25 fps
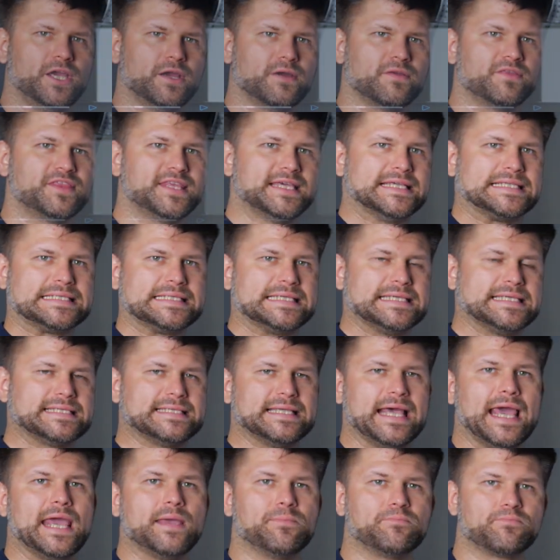here. This
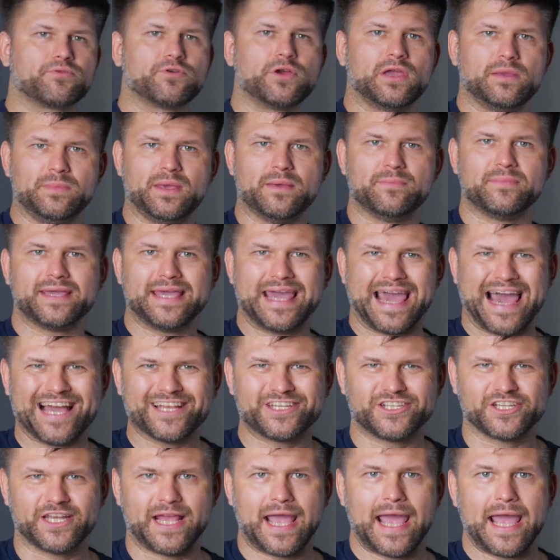is a premium
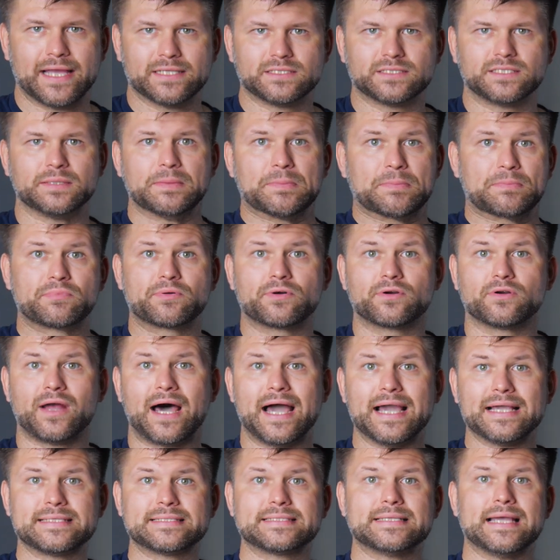gadget and
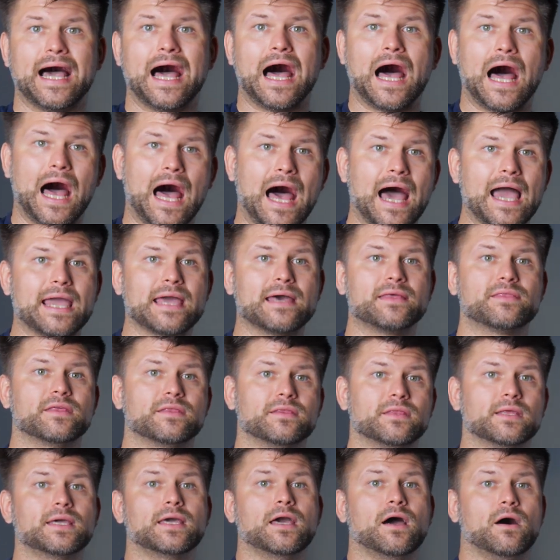priced higher
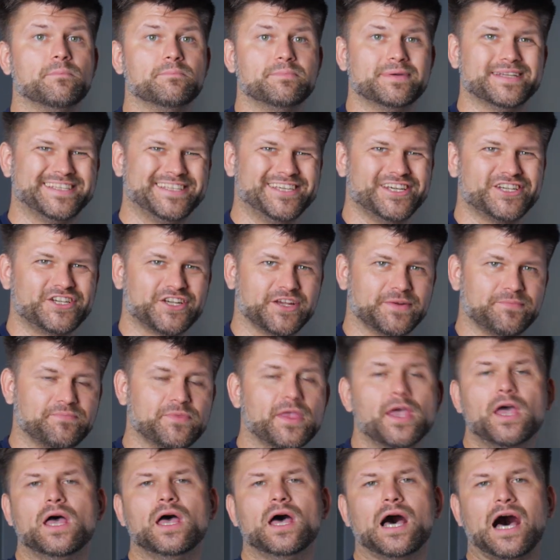than the competition.
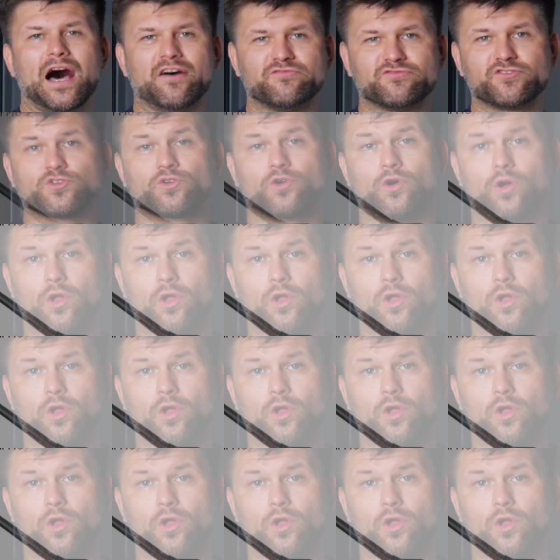After